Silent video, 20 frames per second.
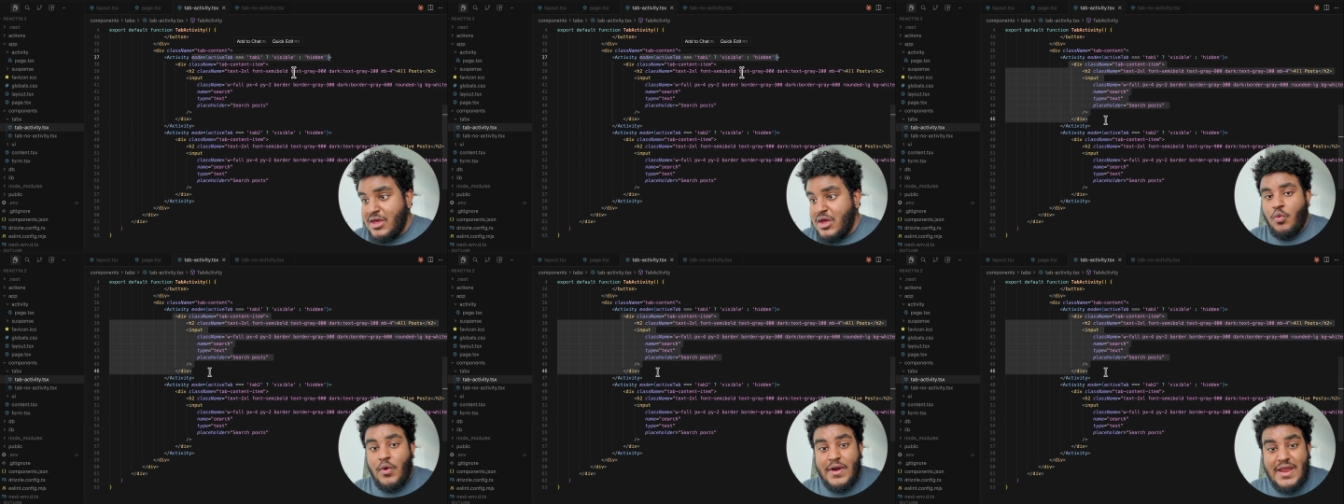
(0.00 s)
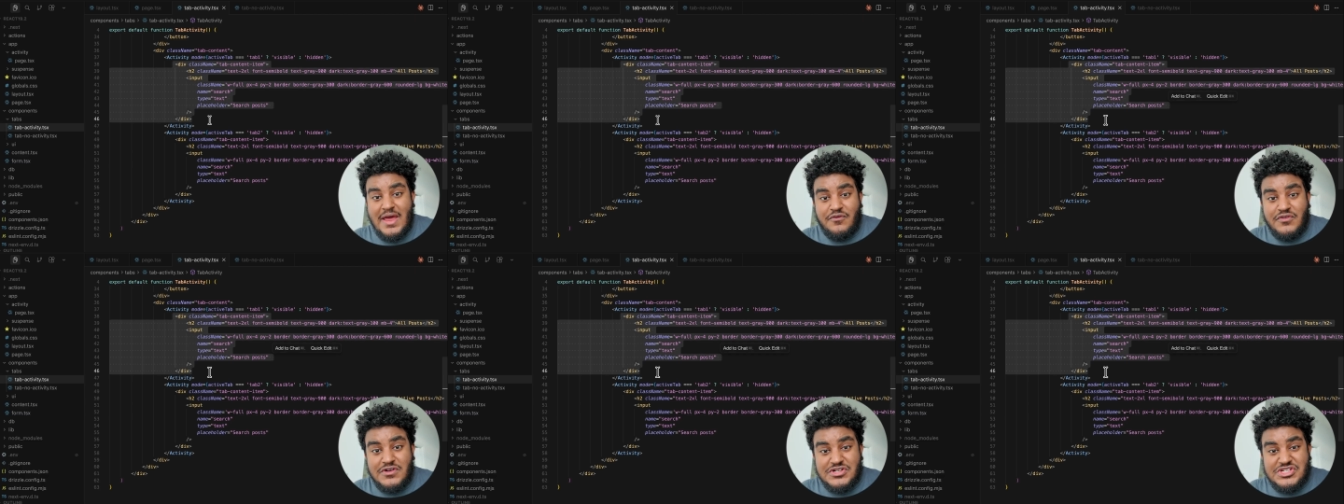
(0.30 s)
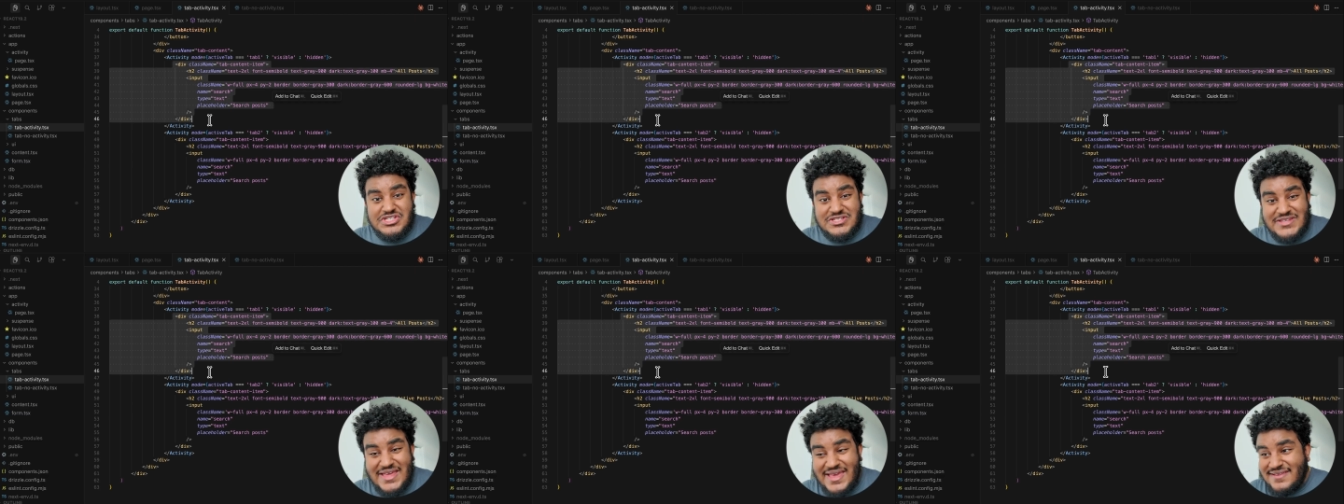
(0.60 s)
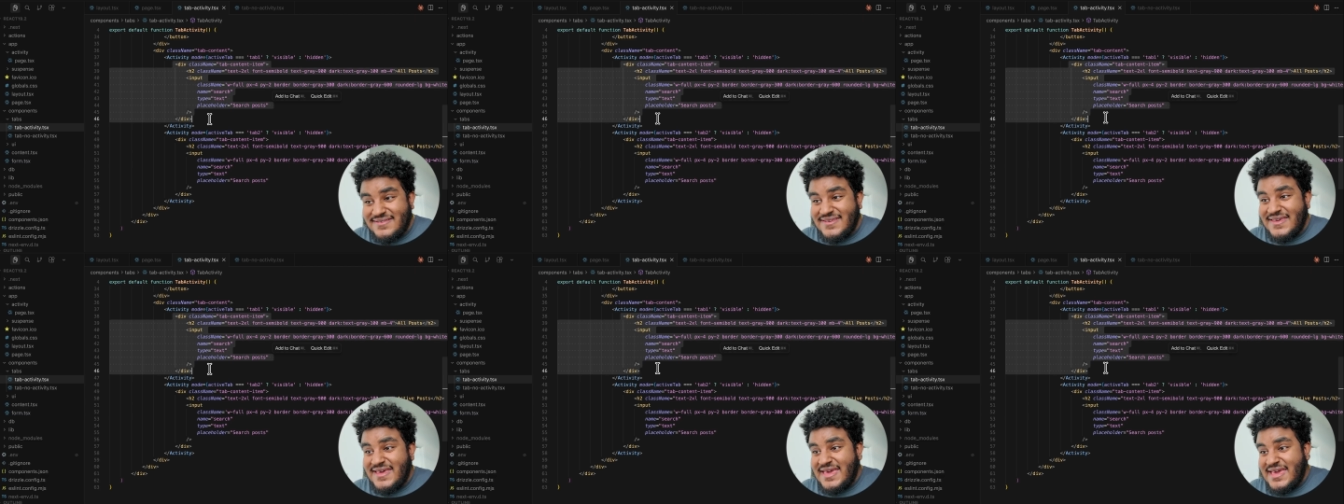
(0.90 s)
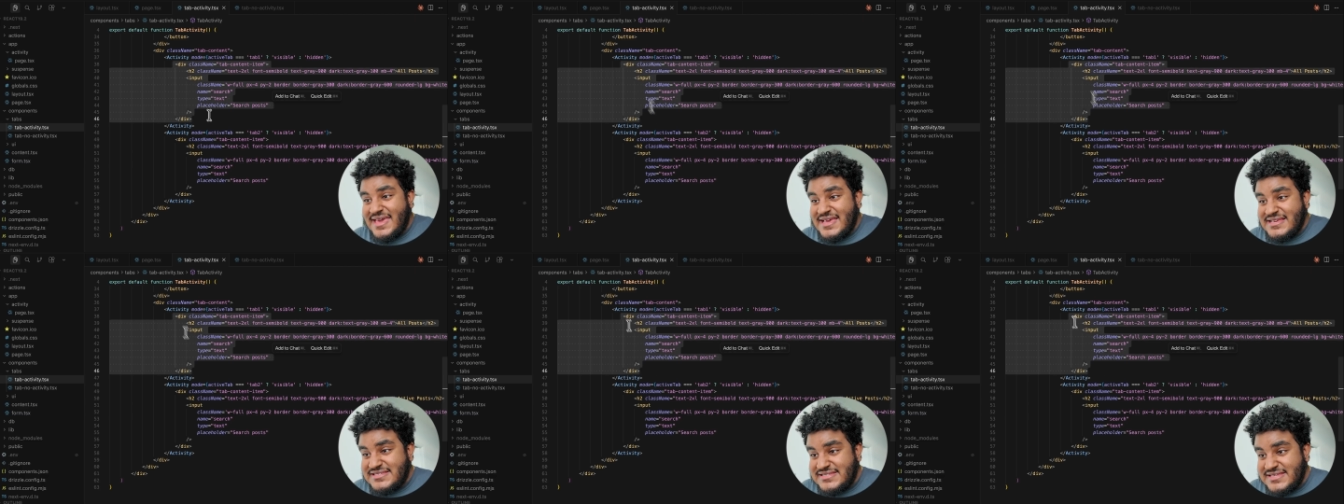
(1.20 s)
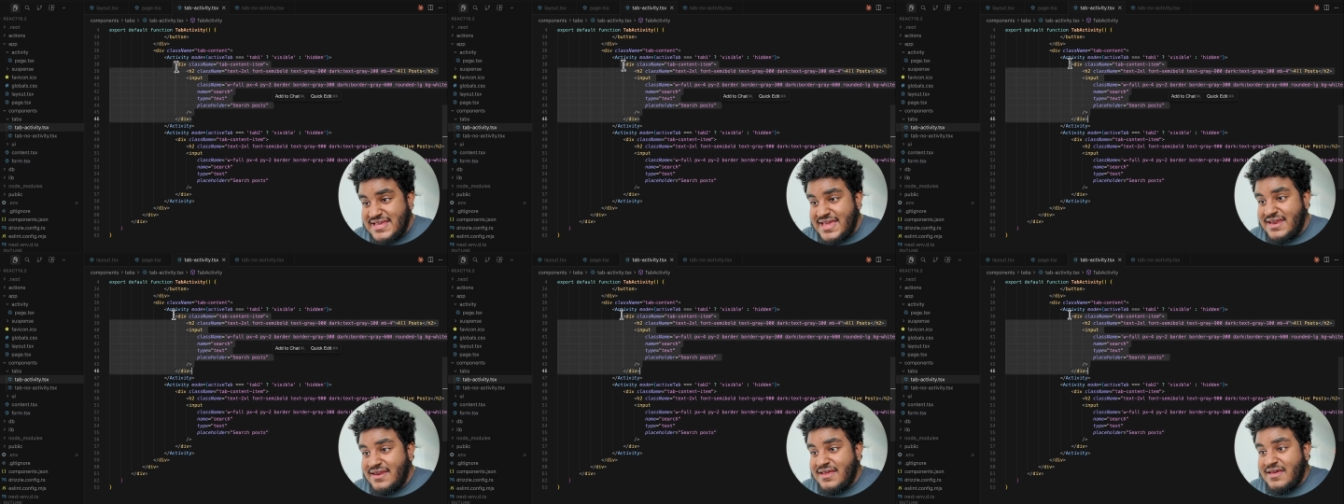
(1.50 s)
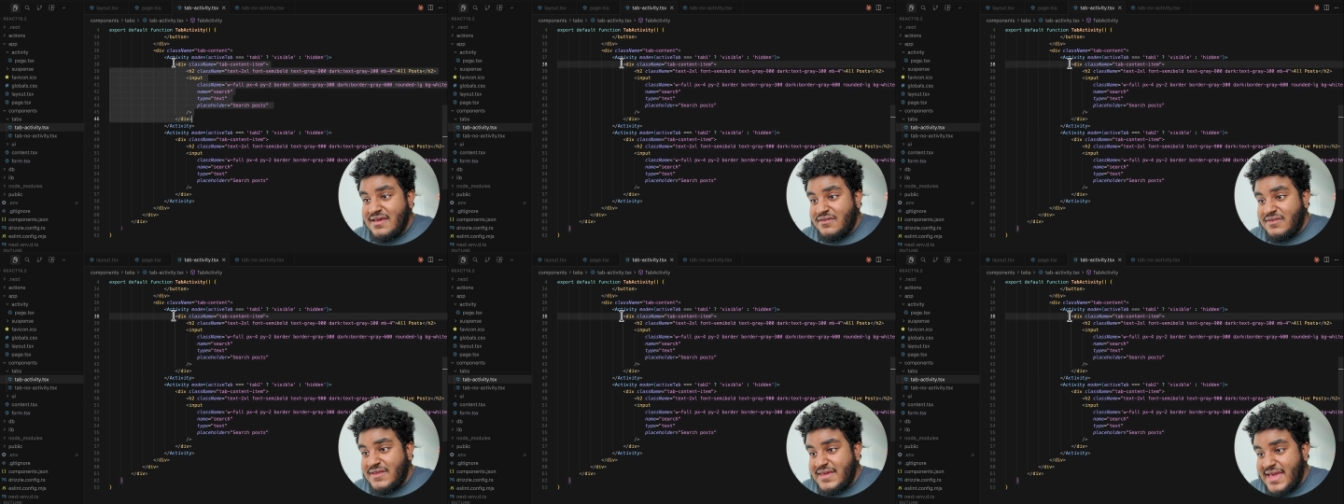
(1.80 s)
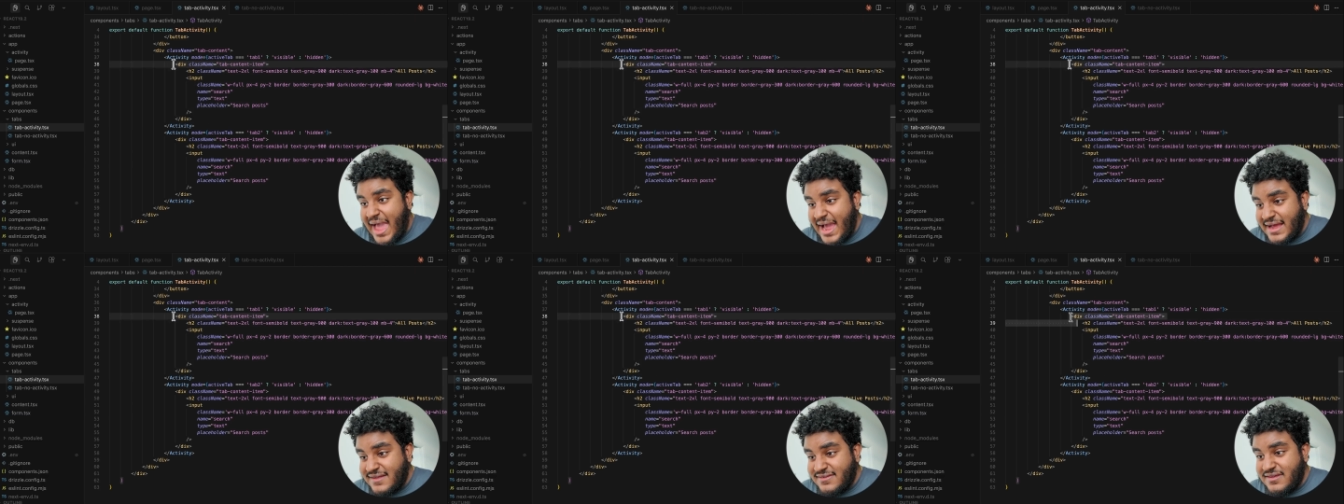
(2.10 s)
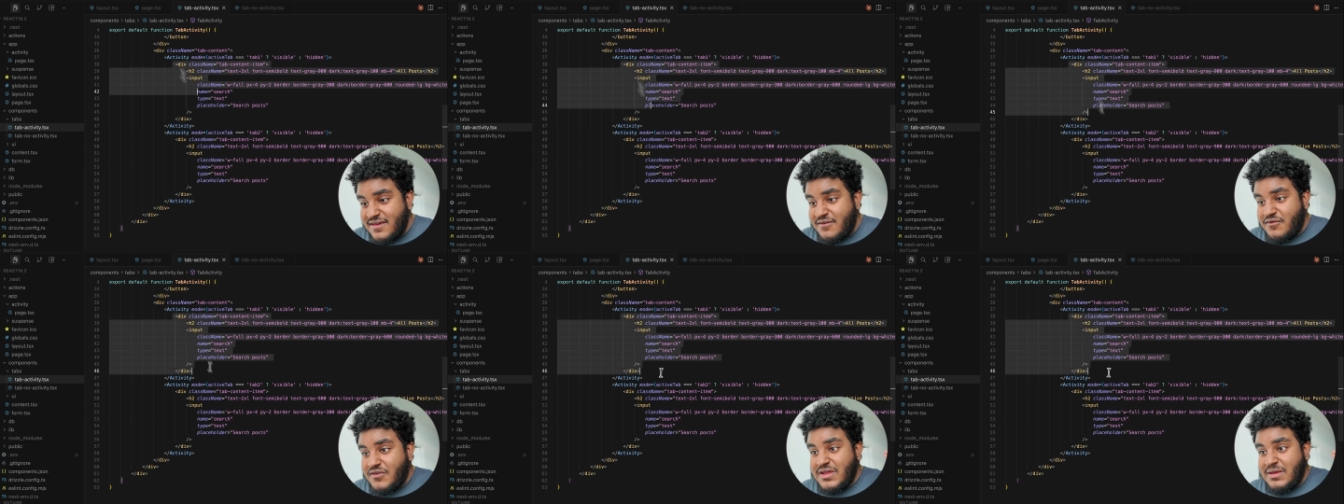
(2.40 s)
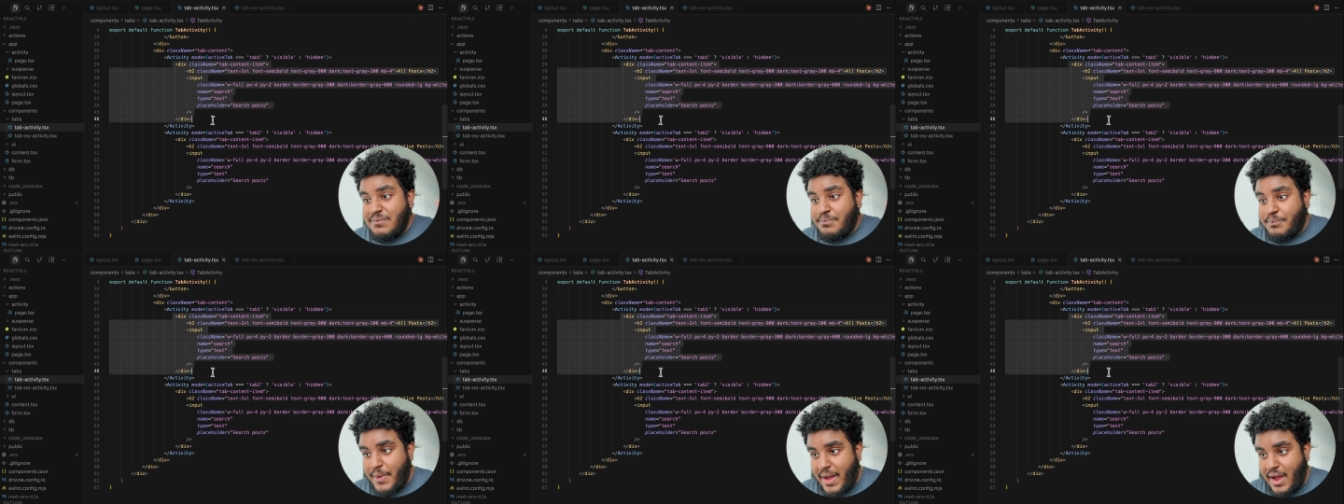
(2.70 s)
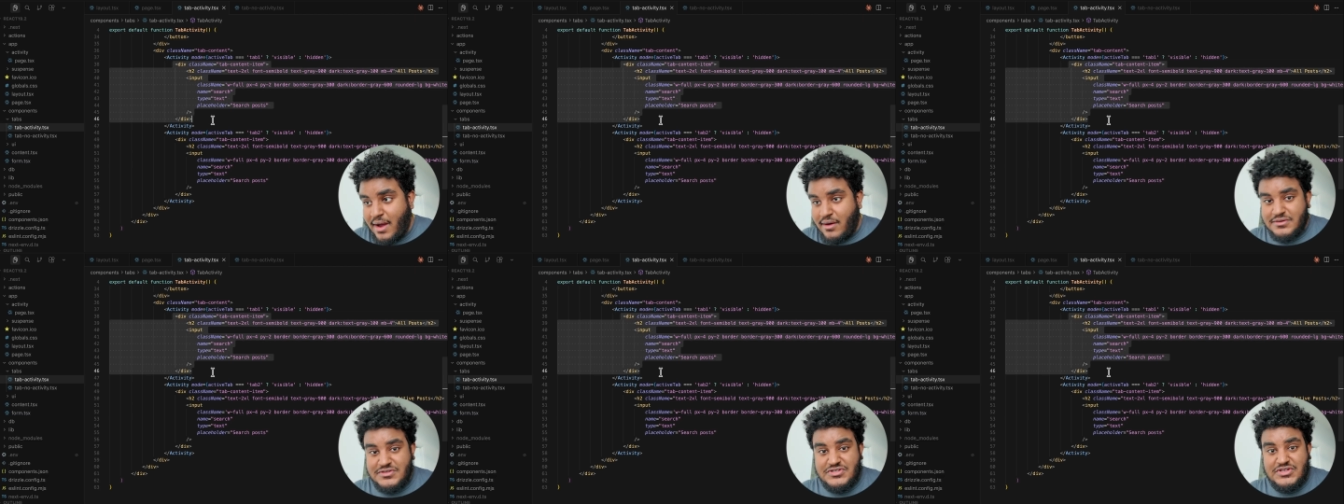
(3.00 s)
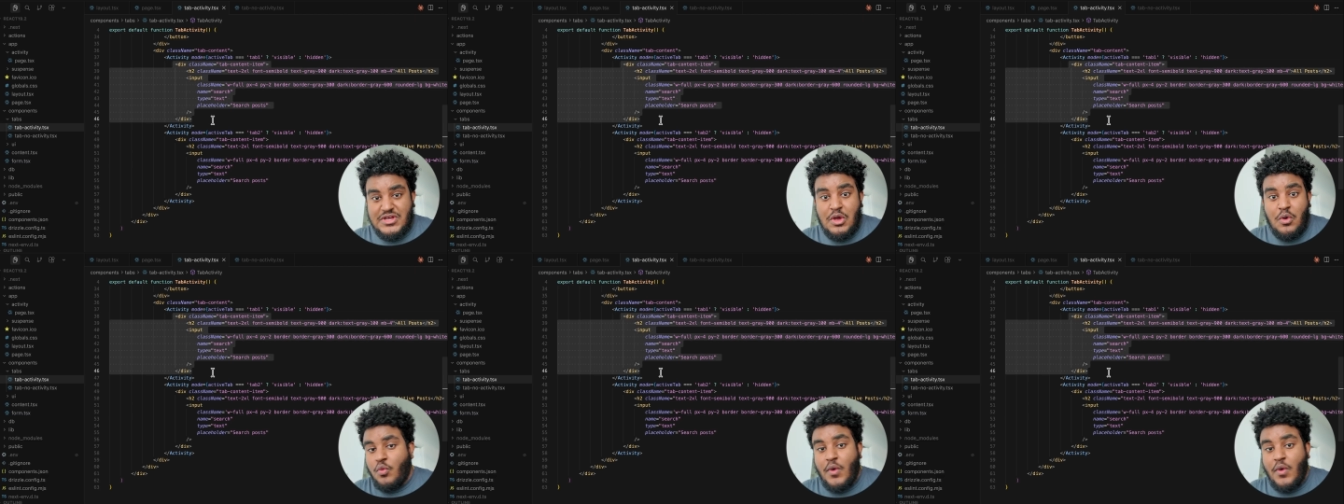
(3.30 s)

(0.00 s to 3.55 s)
Whatever state is in the activity bounds,